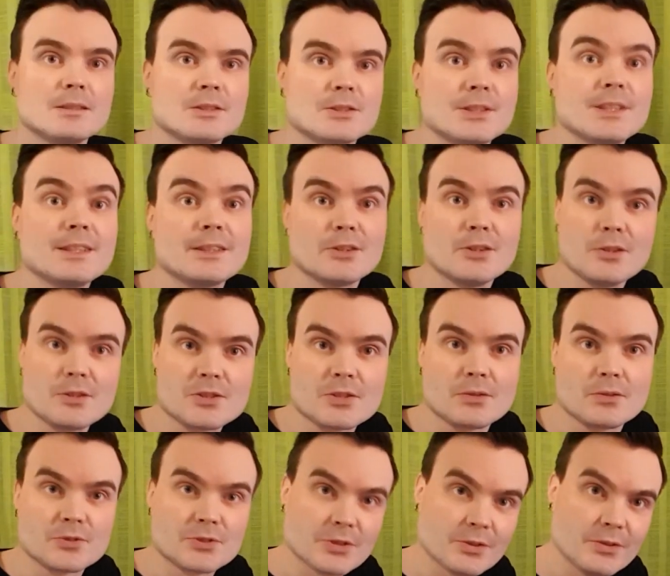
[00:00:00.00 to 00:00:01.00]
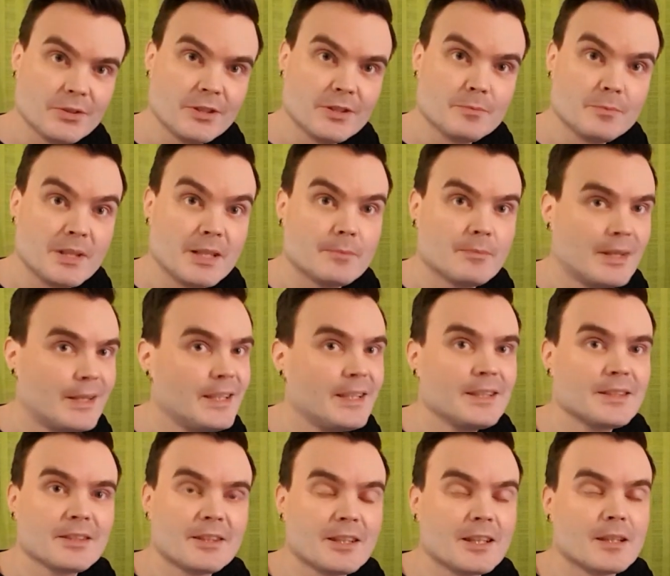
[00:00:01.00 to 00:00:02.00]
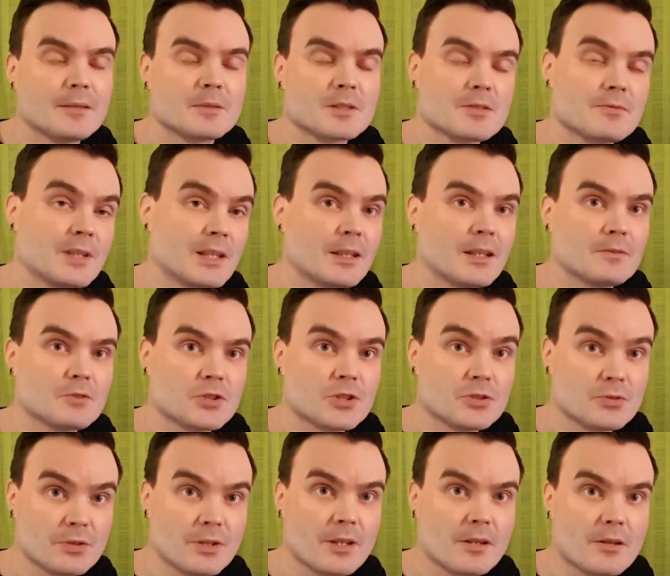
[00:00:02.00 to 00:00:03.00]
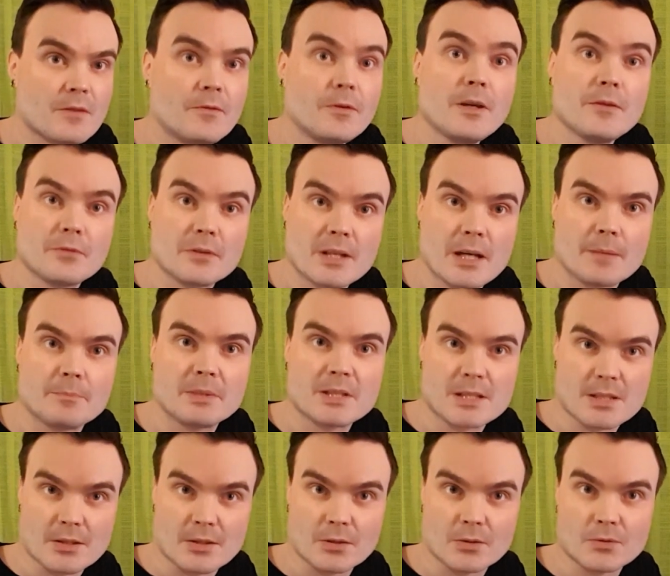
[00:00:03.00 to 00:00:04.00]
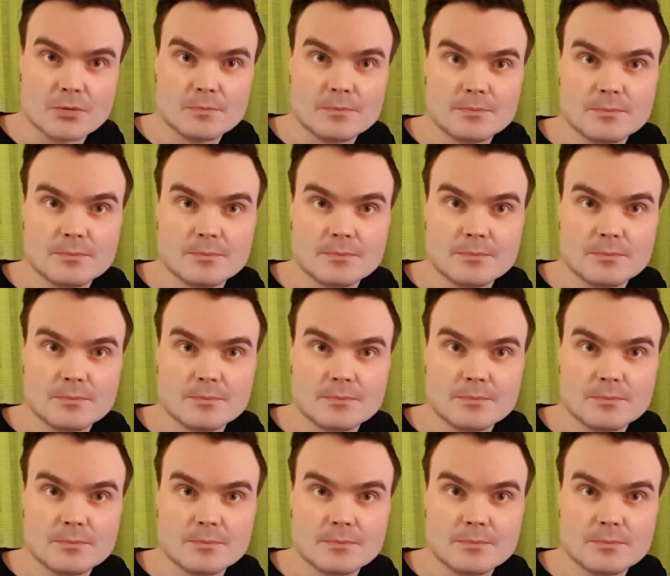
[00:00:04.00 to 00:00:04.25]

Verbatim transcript: She also joined me many times when I was shooting the fifth episode.